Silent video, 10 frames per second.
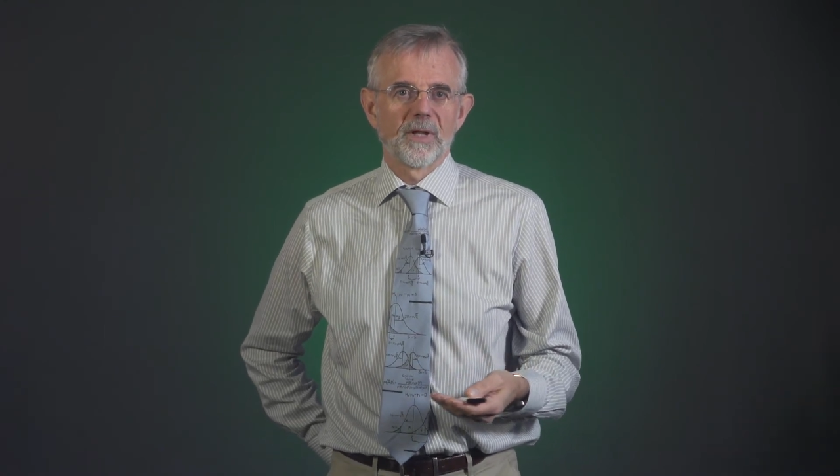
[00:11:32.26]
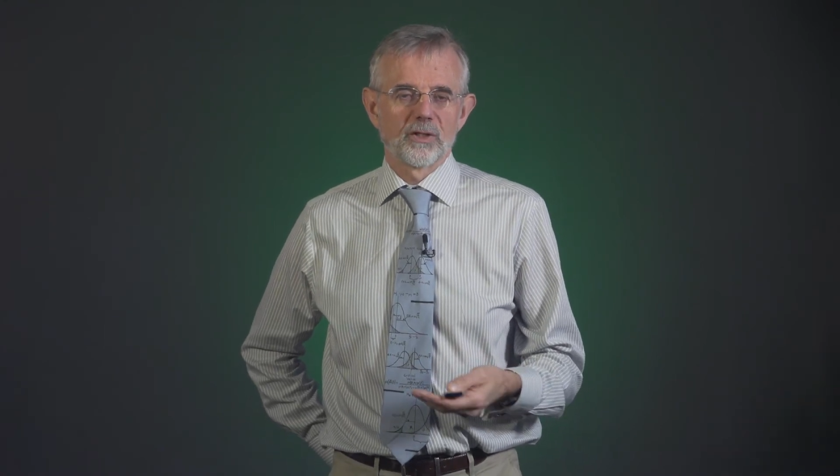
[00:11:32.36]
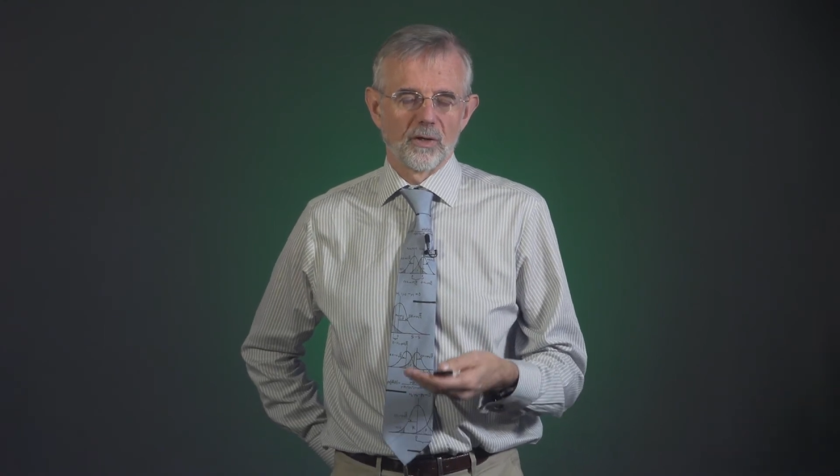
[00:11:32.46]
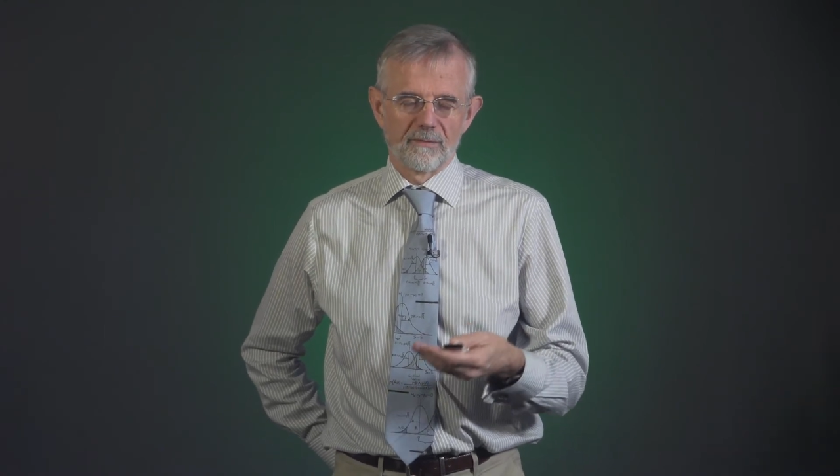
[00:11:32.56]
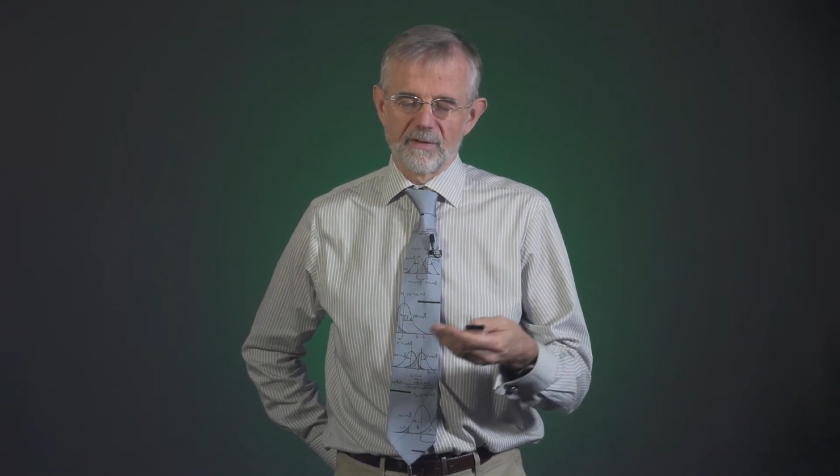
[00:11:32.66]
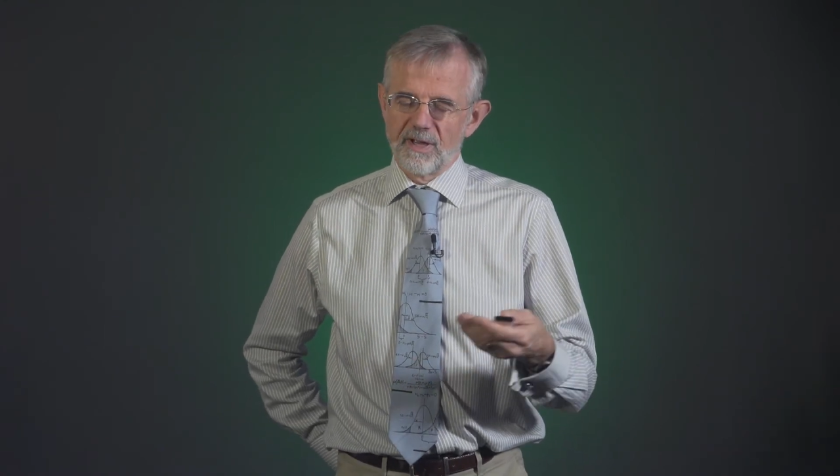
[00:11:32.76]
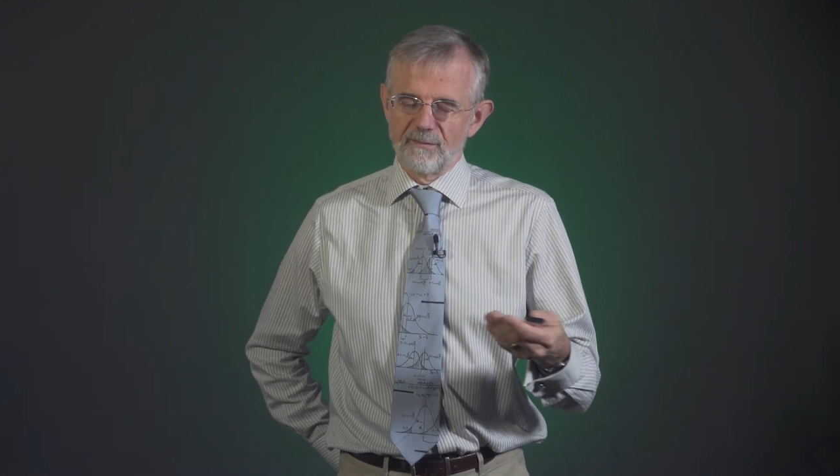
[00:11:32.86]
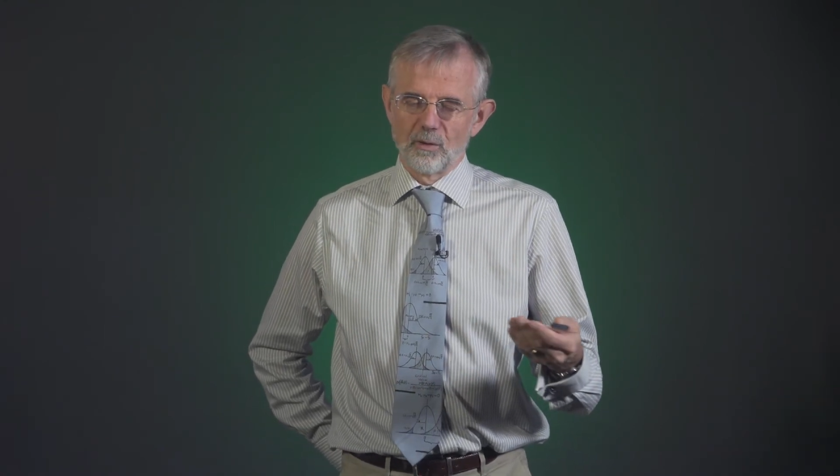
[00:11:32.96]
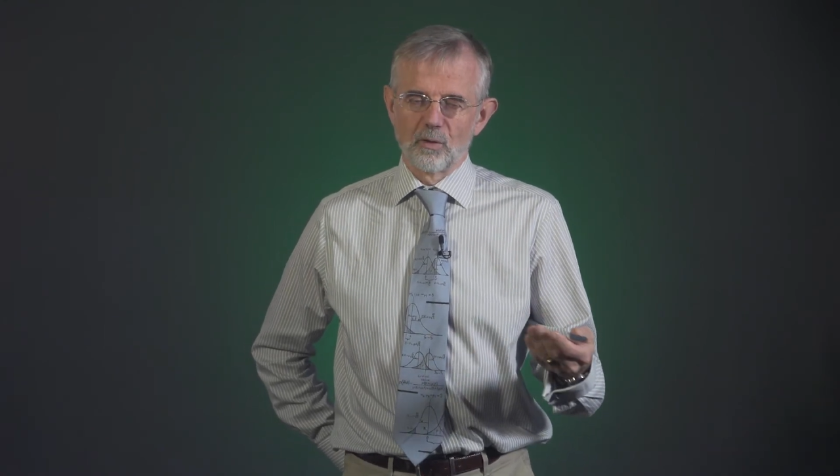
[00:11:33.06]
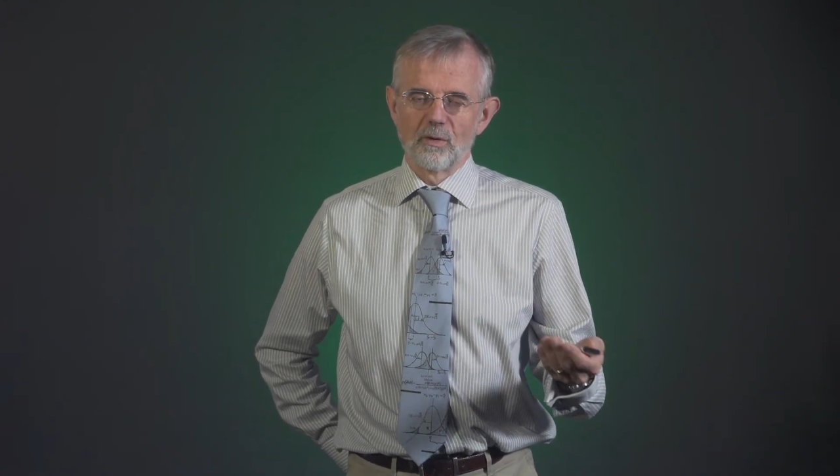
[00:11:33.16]
So if,
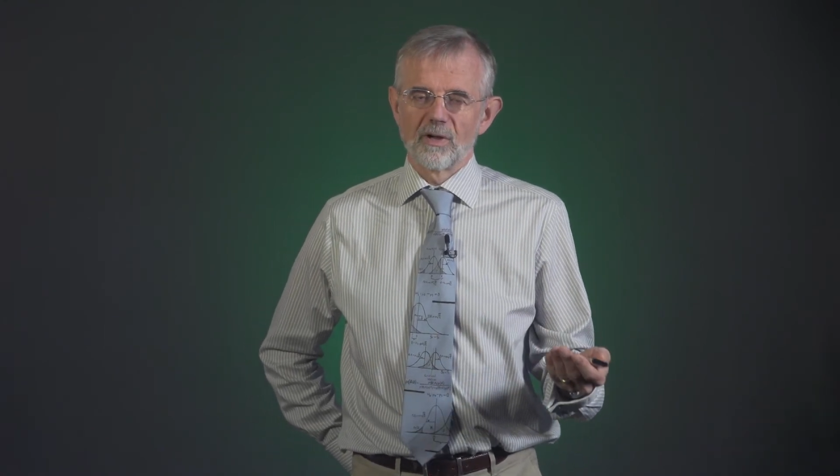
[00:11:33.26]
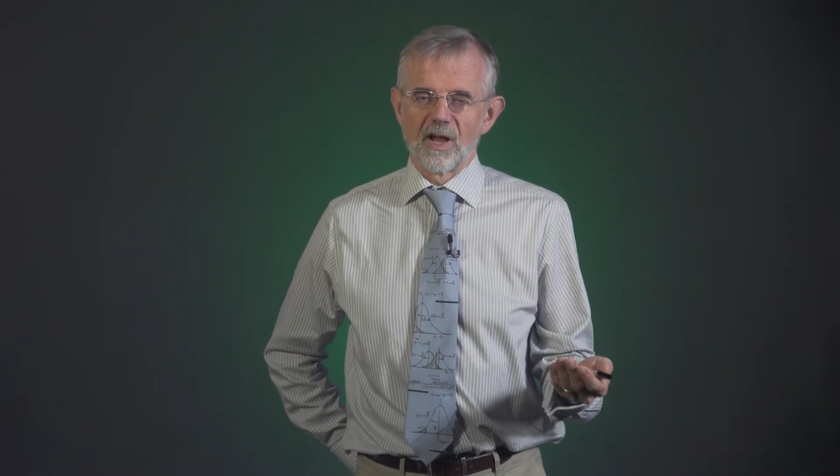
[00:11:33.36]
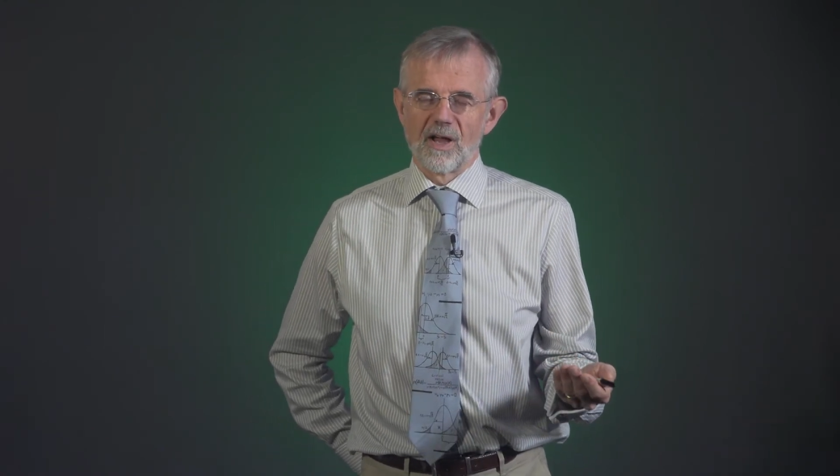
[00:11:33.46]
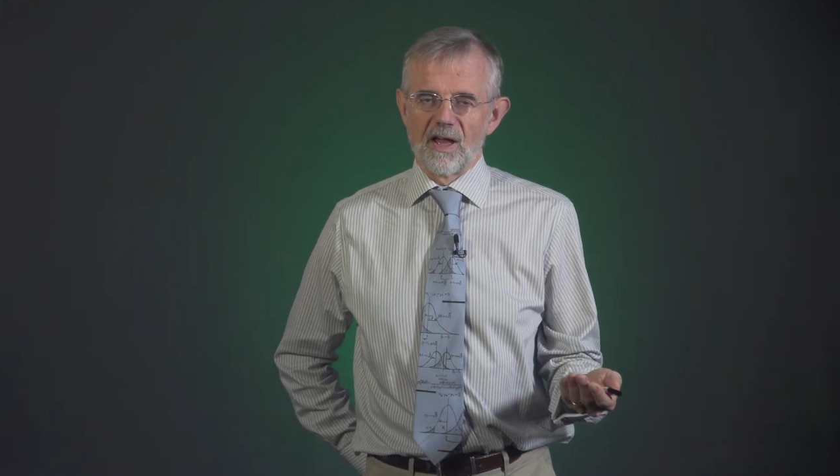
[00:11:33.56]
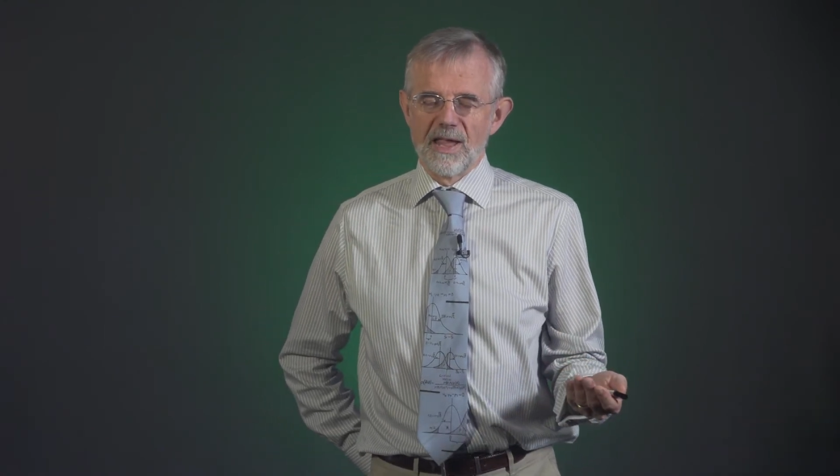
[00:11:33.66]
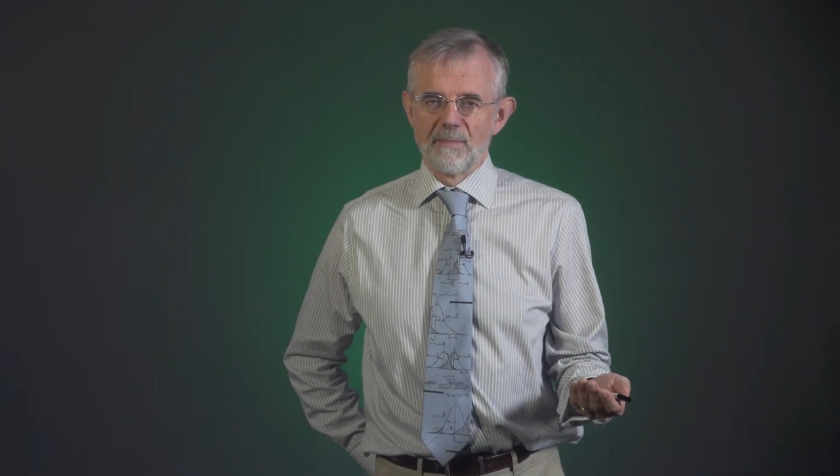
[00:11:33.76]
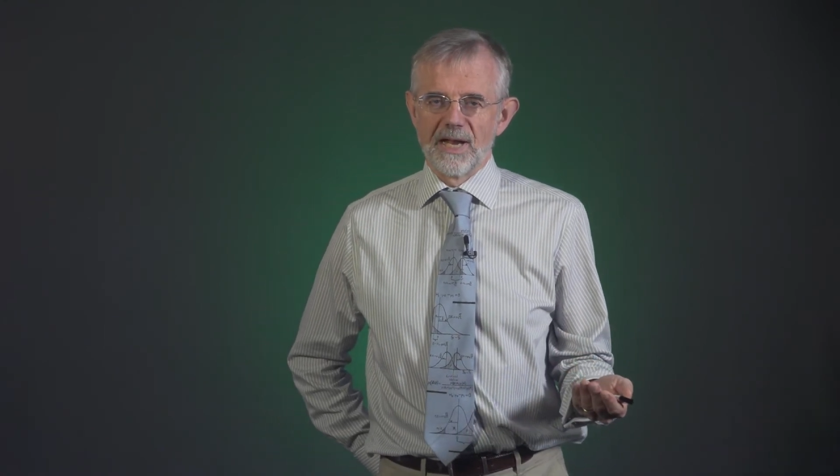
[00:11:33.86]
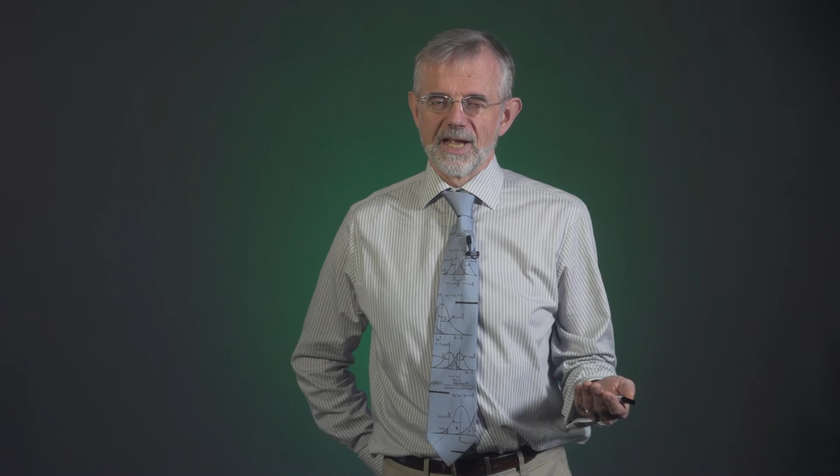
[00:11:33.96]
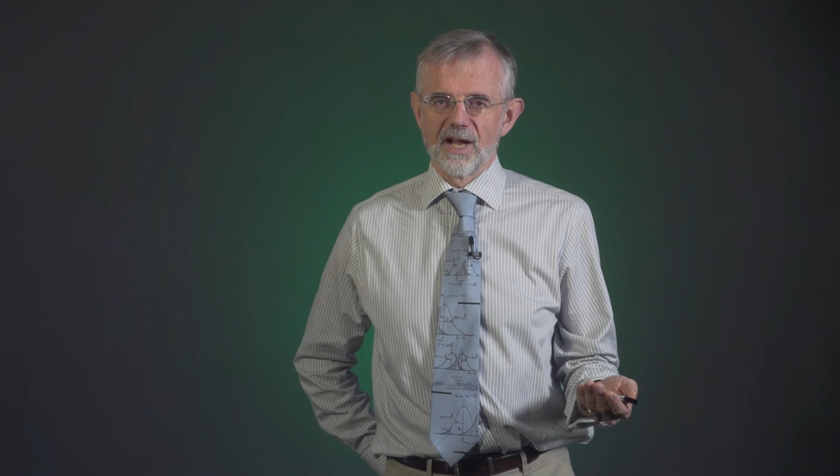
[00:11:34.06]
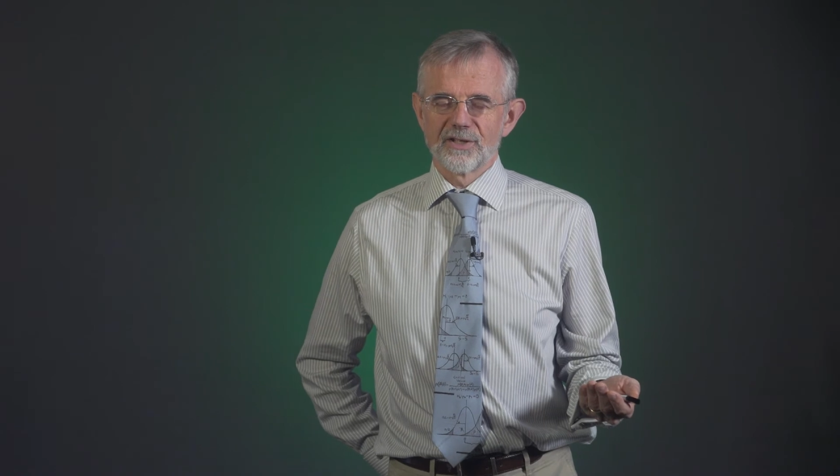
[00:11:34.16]
if you're
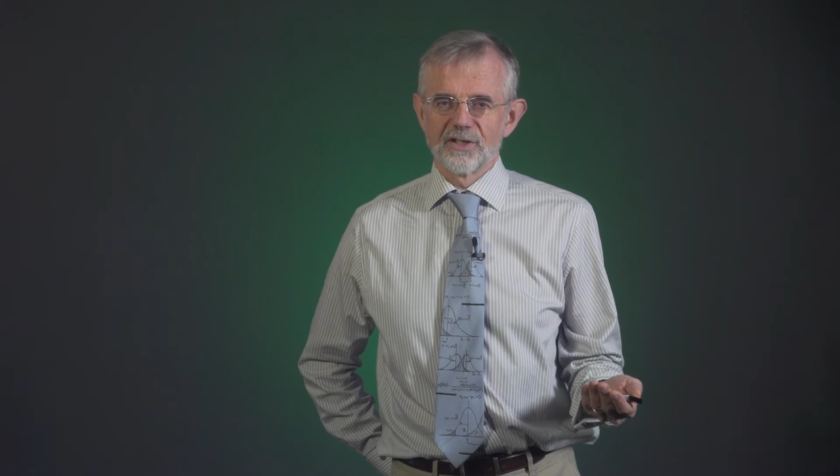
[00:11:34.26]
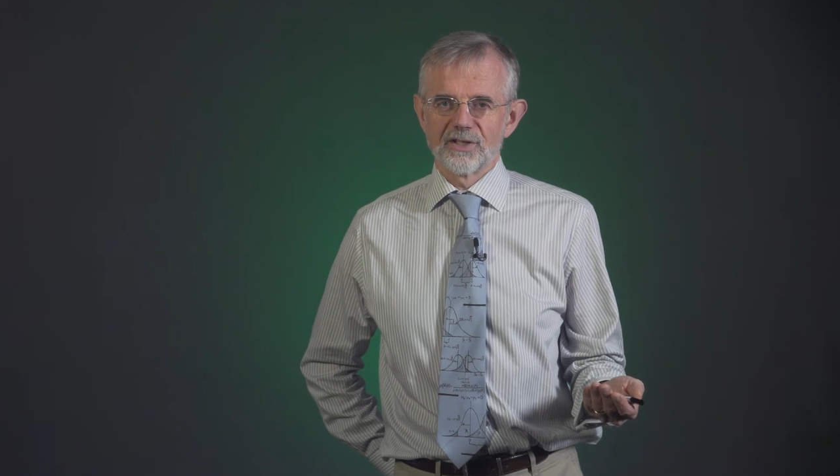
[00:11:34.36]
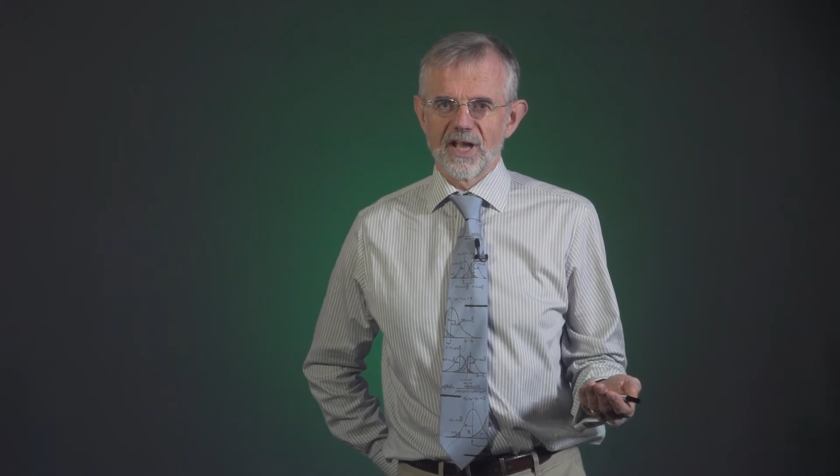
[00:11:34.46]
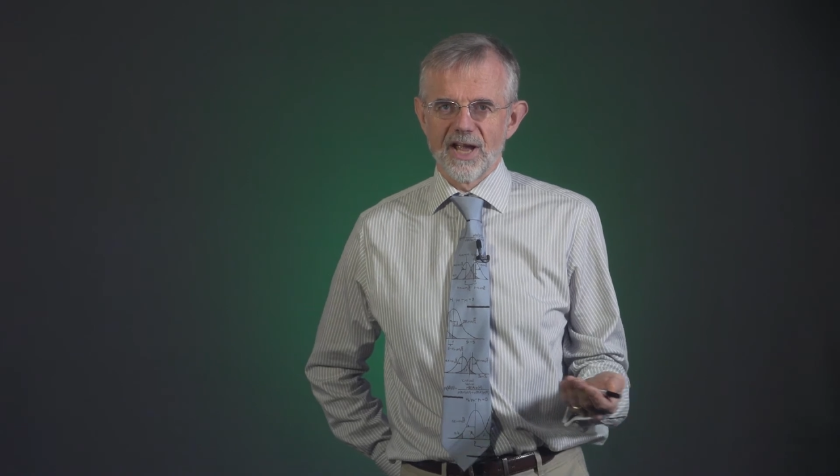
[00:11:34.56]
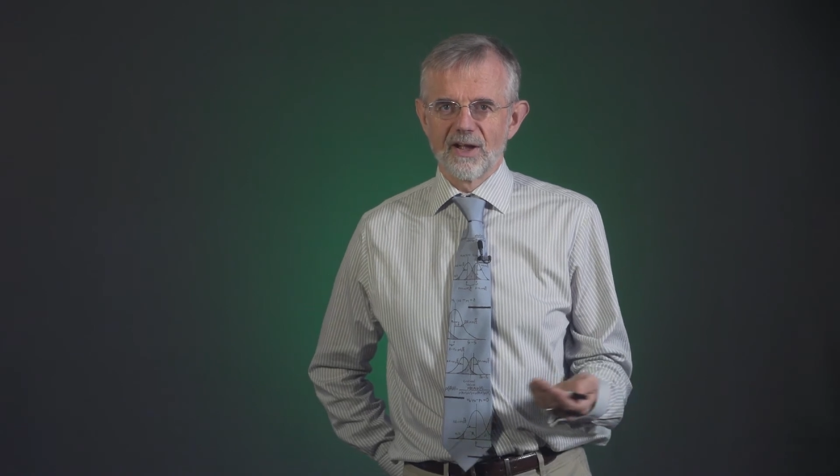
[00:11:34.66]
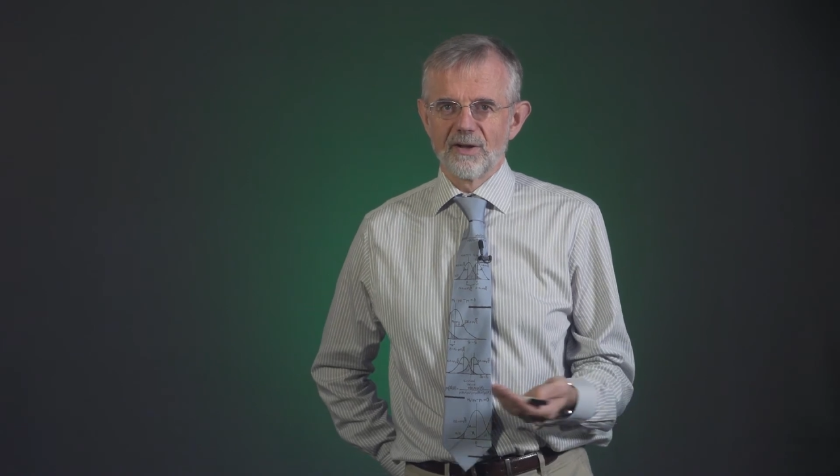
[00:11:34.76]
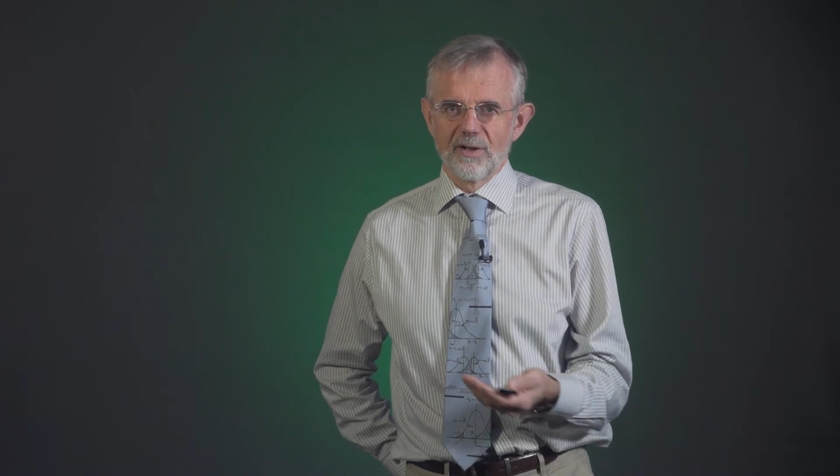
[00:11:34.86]
emailing us and saying,